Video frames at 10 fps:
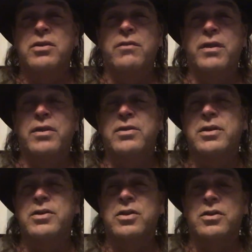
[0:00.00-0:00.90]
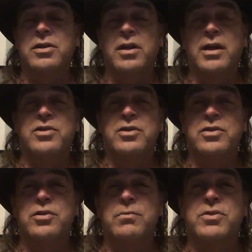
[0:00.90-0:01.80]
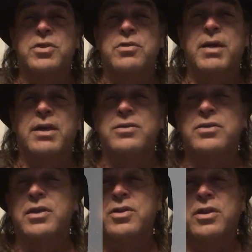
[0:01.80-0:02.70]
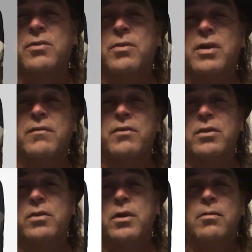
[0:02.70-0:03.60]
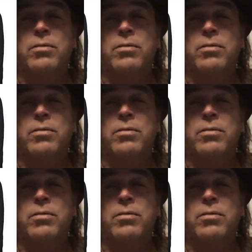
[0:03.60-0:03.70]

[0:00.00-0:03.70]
You'll find our t-shirts, Legends, Superstition Mountains, Dutch Hunter Rendezvous,